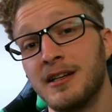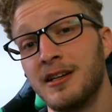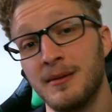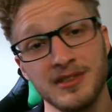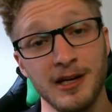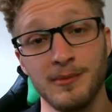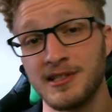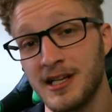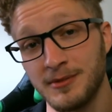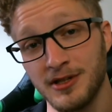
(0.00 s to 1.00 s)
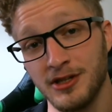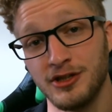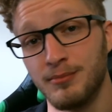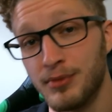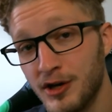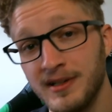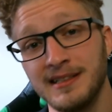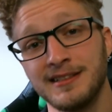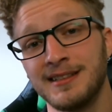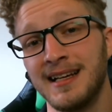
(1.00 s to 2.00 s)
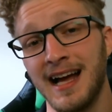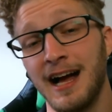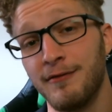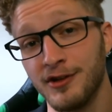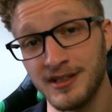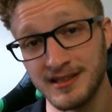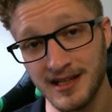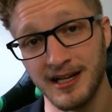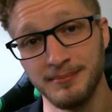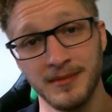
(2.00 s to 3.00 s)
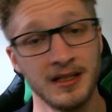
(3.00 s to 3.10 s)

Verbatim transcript: Come say what's up to the jabronis. Have a good time.